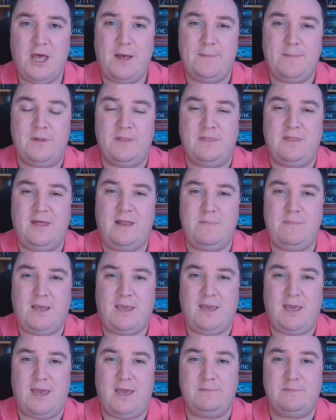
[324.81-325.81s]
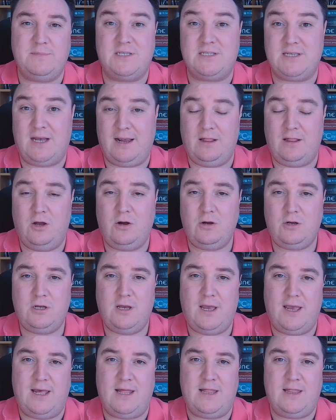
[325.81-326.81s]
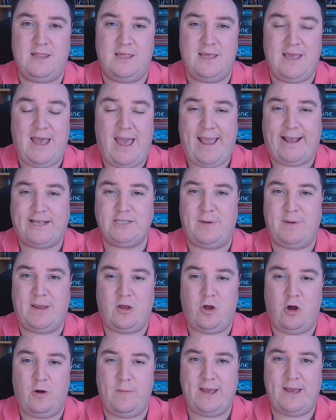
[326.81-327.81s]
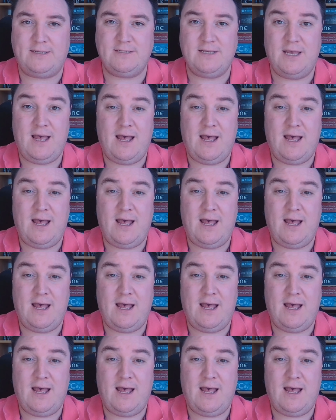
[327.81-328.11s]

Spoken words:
but then became Psylocke in the X-Men comics,